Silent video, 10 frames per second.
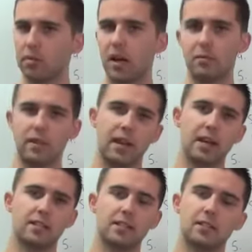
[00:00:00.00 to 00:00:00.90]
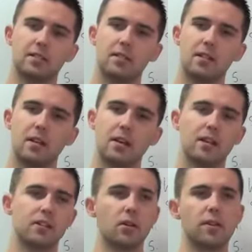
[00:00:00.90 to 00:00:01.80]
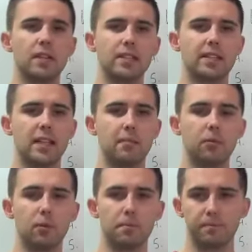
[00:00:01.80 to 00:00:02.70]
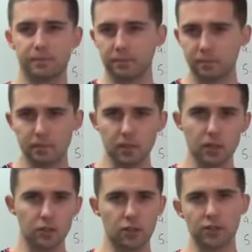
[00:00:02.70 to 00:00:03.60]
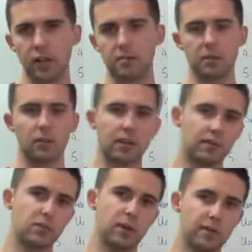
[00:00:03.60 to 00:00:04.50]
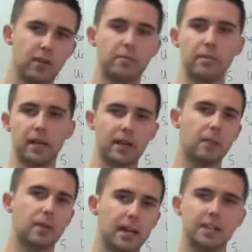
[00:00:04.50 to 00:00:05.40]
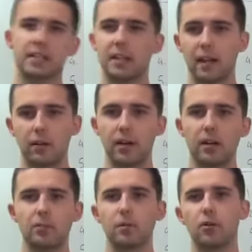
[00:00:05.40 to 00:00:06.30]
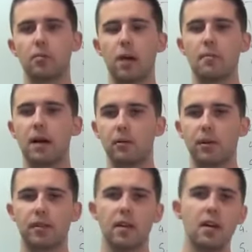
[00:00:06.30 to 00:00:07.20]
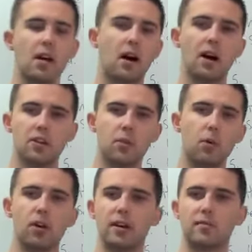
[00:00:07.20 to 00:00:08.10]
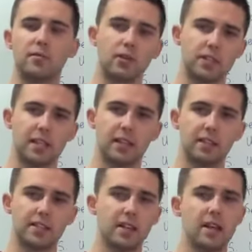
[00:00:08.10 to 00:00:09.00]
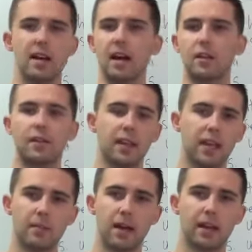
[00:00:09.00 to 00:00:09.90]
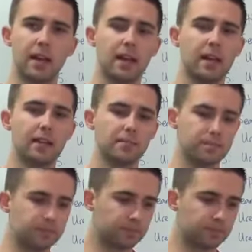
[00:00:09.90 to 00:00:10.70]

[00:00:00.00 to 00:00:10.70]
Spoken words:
reply with an answer. So in this example, John types, I'm looking for 25 pink cupcakes, can anyone help? You reply back with, hi John, what kind of frostings are you thinking about getting?